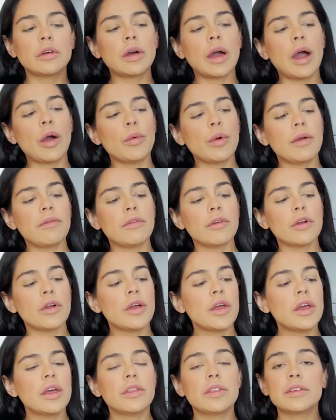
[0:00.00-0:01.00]
However,
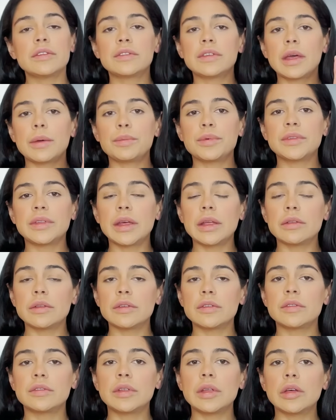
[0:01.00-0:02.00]
the Zep
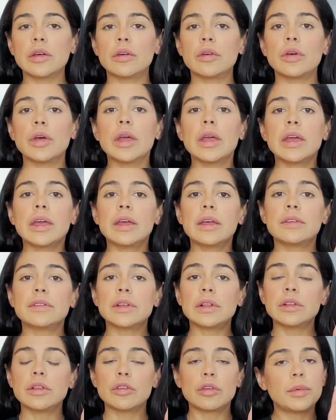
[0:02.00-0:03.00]
stainless steel is a
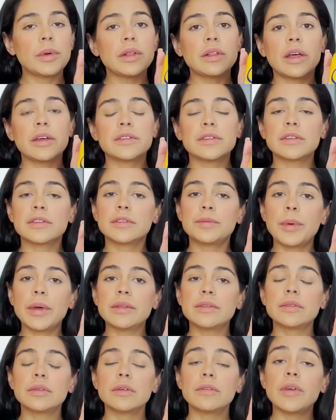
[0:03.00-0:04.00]
little bit less
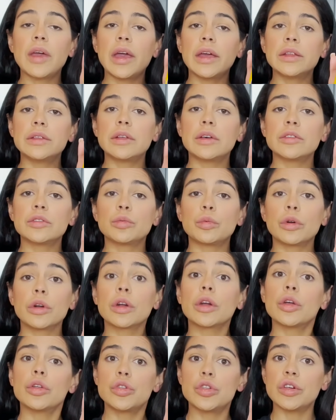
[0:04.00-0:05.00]
expensive and does
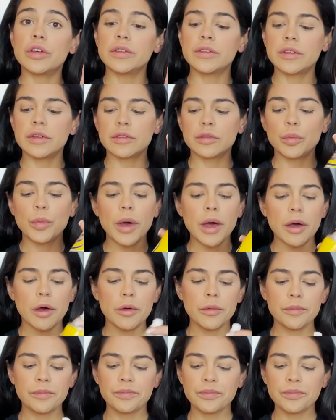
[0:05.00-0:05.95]
work just as well.